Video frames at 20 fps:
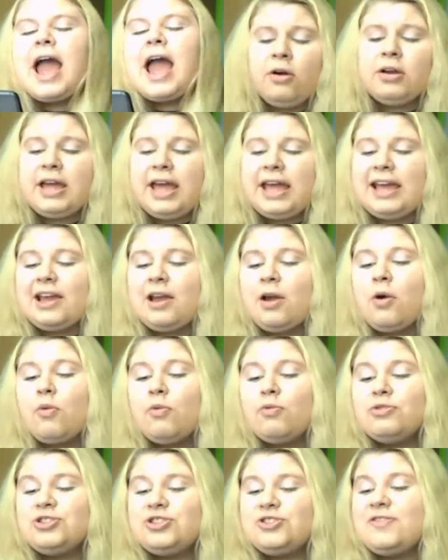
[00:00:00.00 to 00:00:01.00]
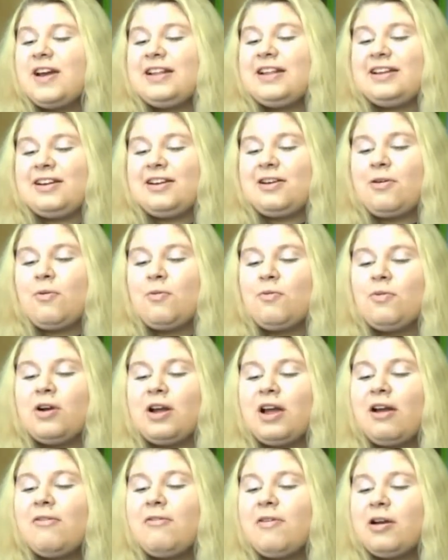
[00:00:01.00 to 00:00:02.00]
Okay, would you rather
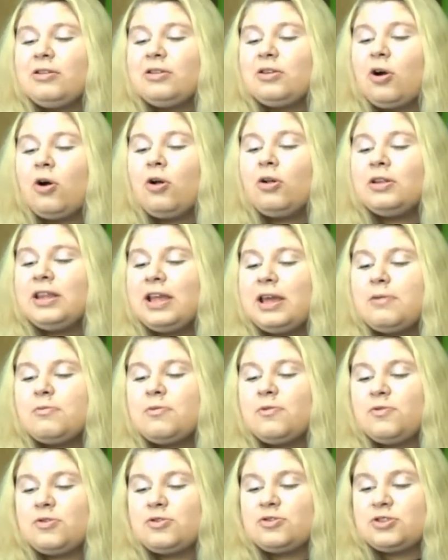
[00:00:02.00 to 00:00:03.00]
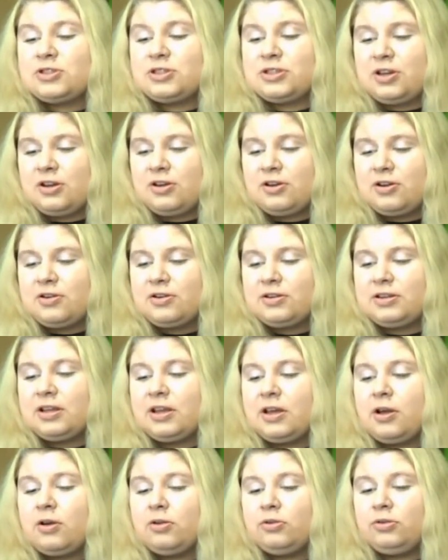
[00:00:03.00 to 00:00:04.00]
walk around all day with your skirt
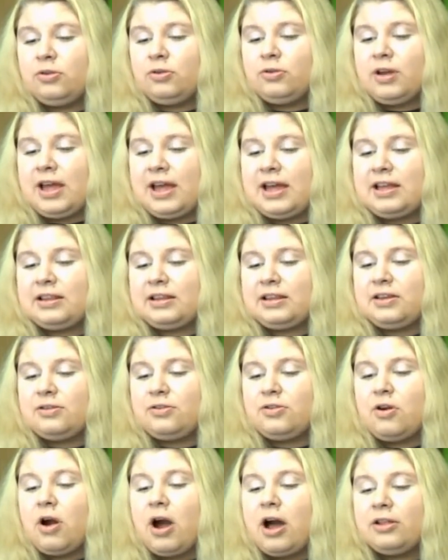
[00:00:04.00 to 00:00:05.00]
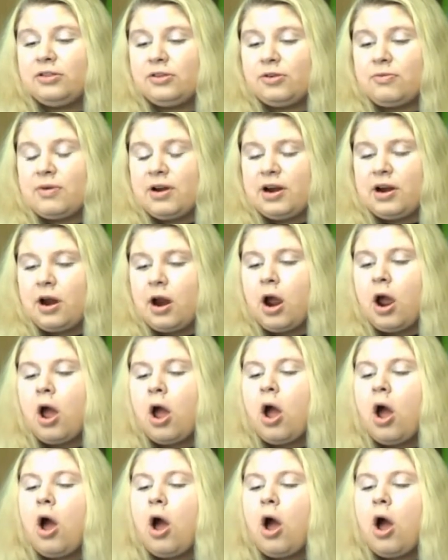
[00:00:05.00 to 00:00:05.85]
tucked in your underwear